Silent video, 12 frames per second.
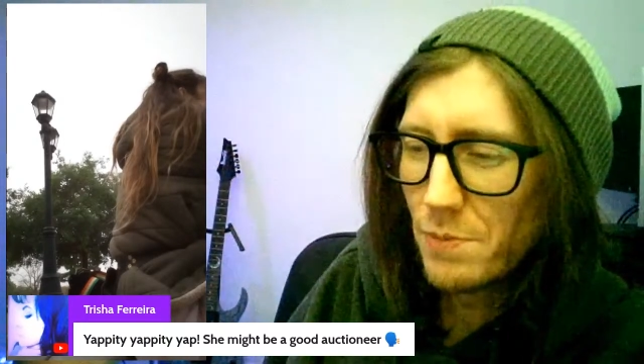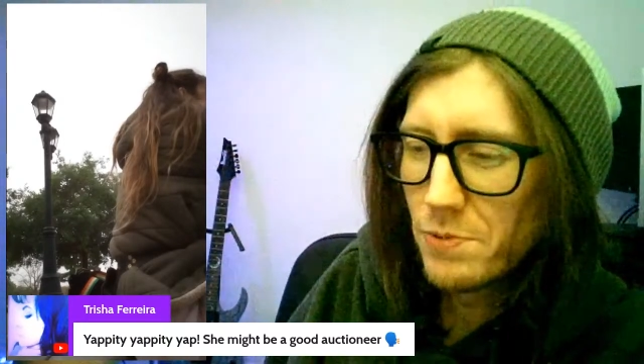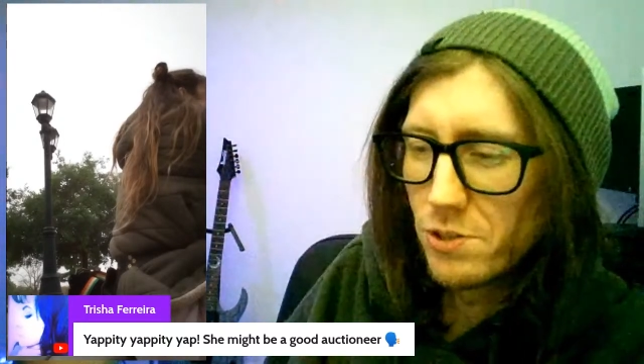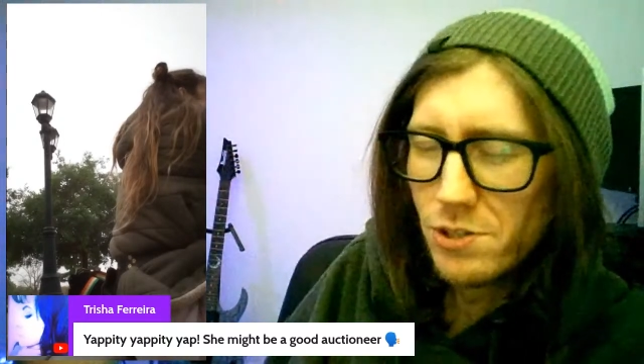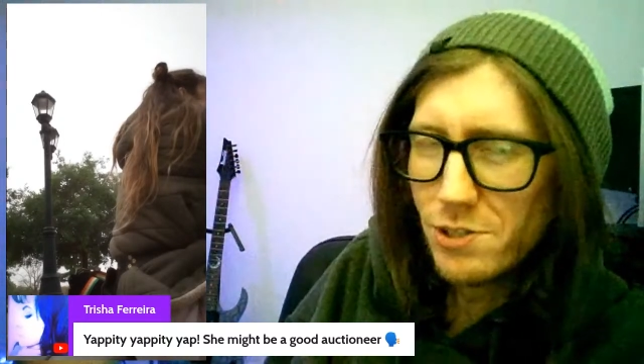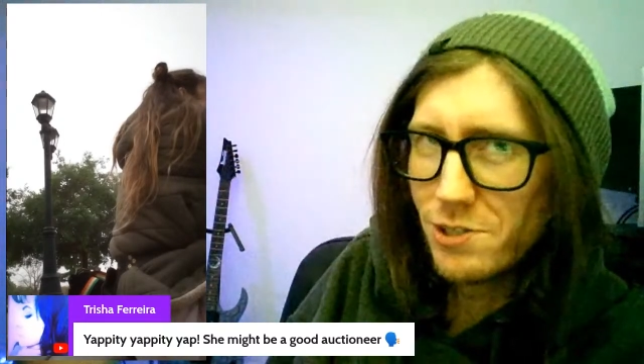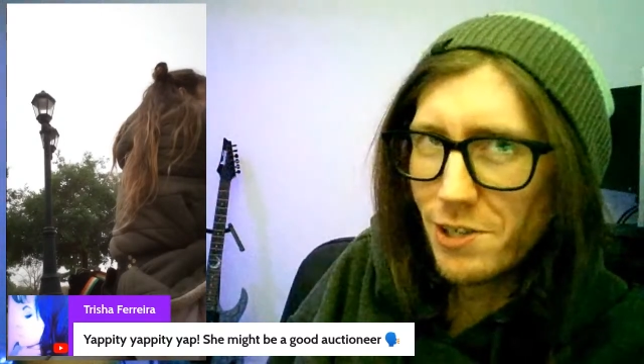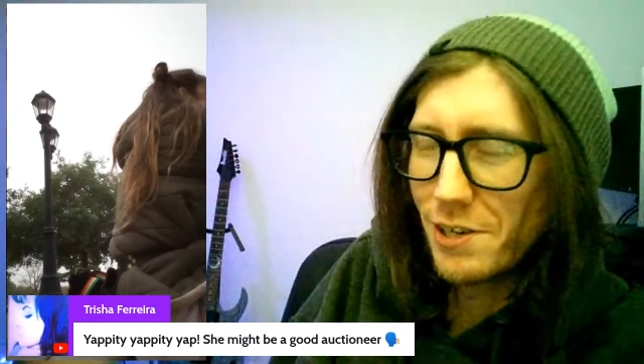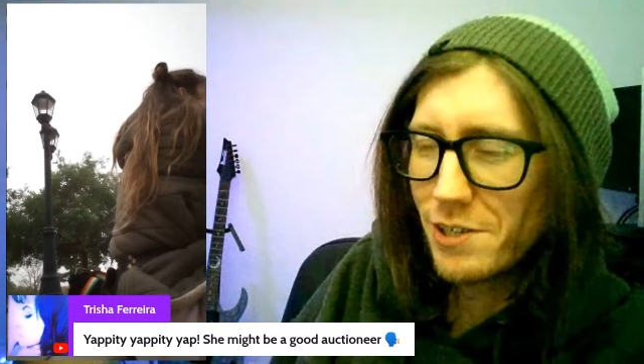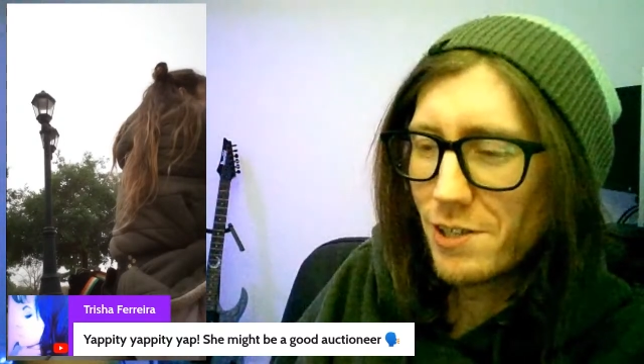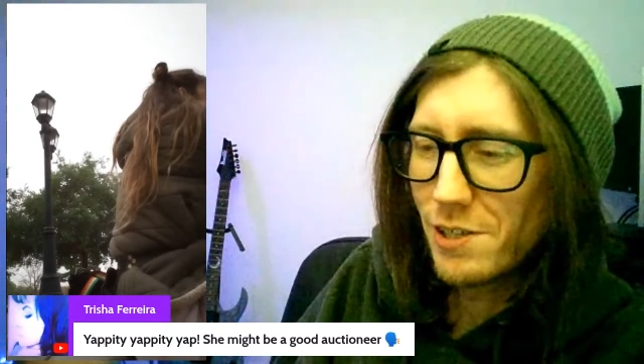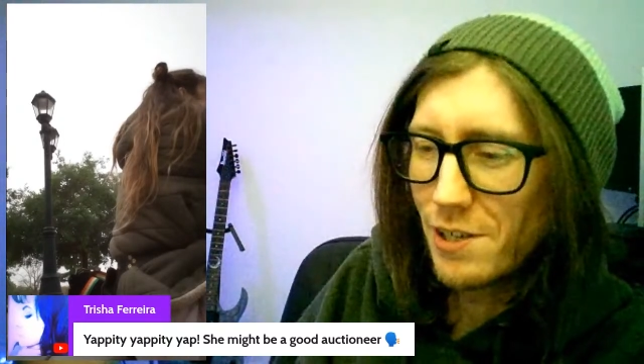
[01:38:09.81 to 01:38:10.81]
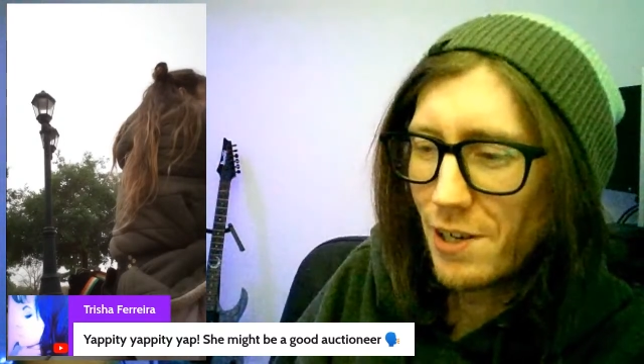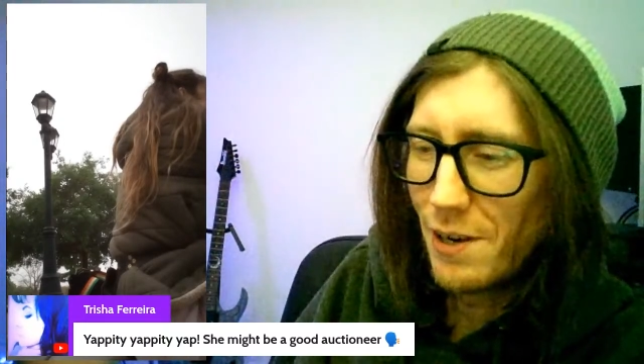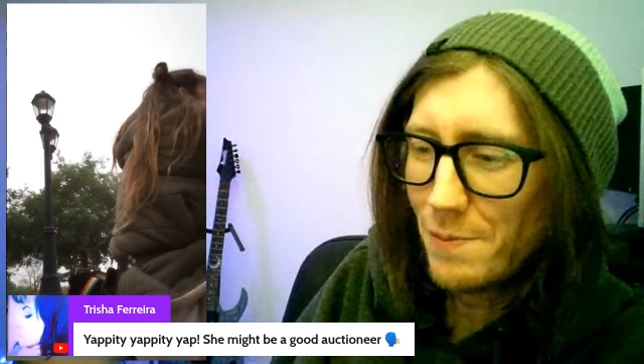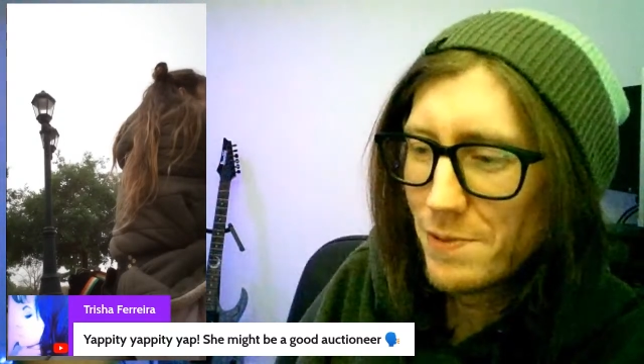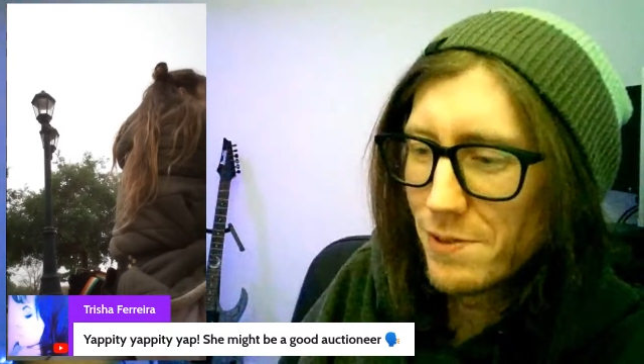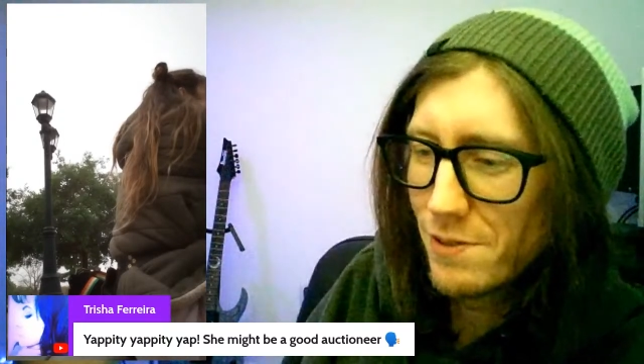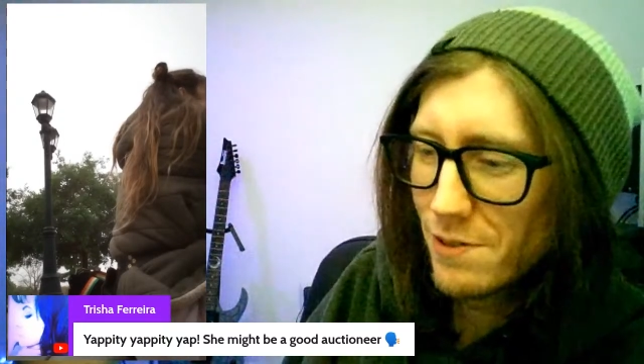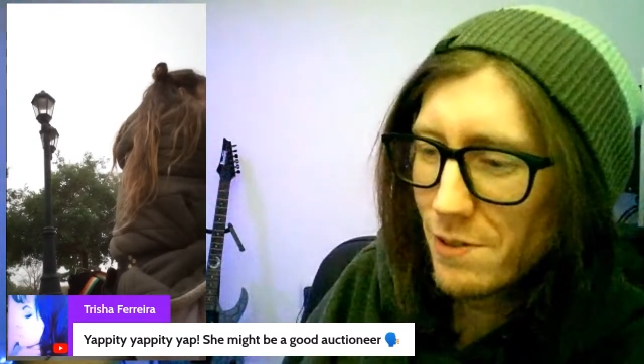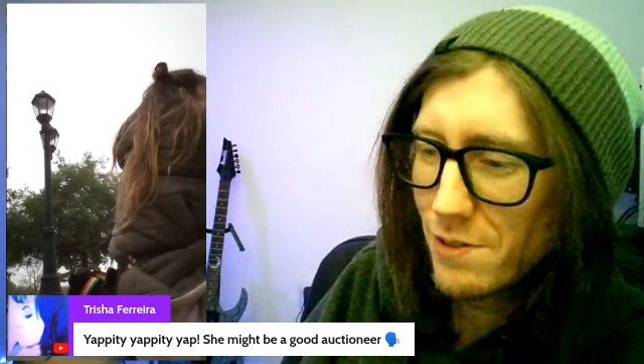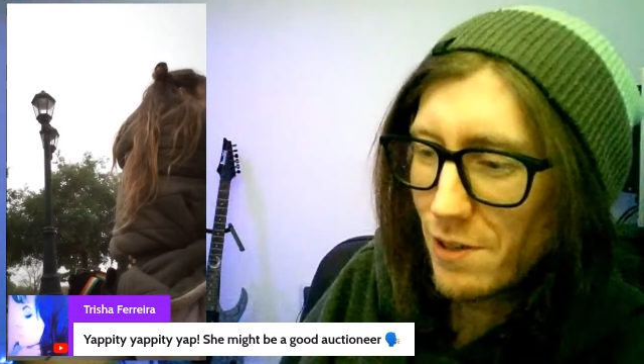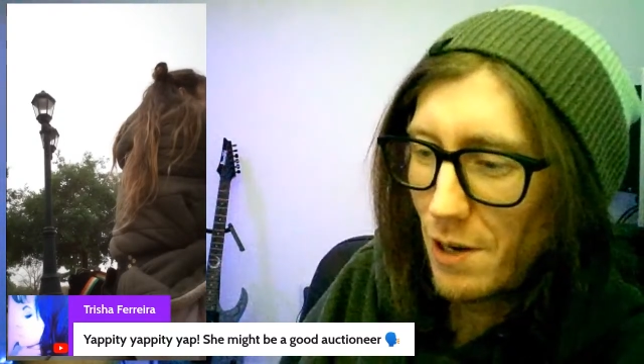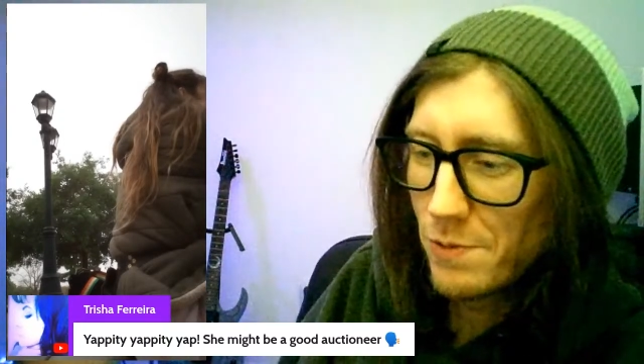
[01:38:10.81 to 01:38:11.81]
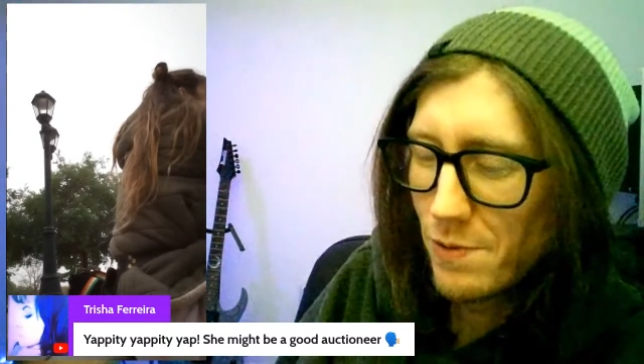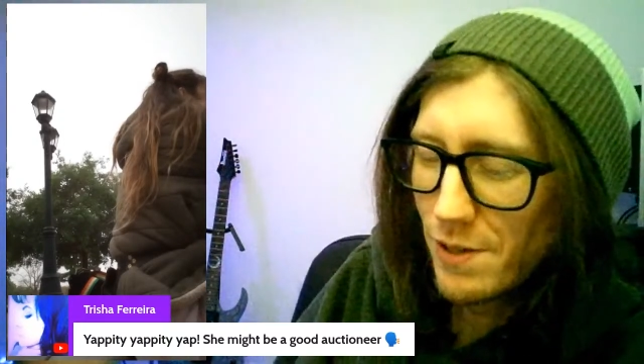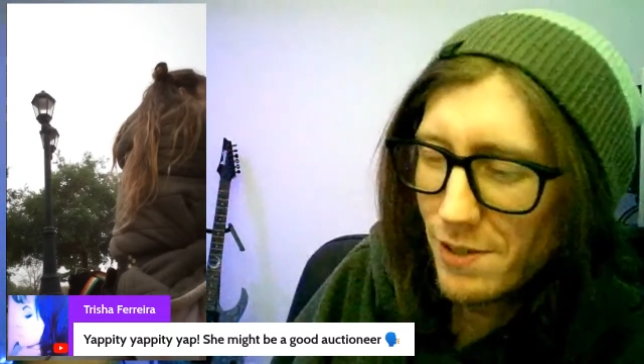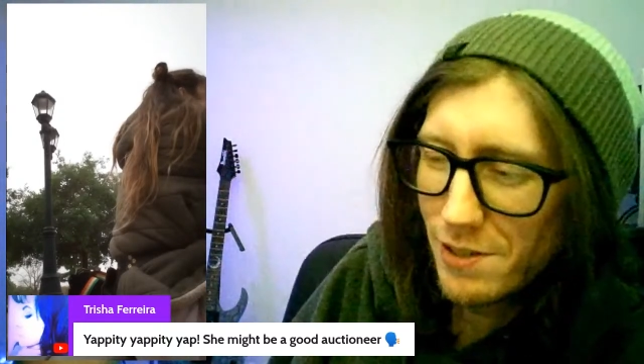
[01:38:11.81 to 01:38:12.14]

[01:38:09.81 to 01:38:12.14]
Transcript: Is she just talking to the cops? Are the cops finally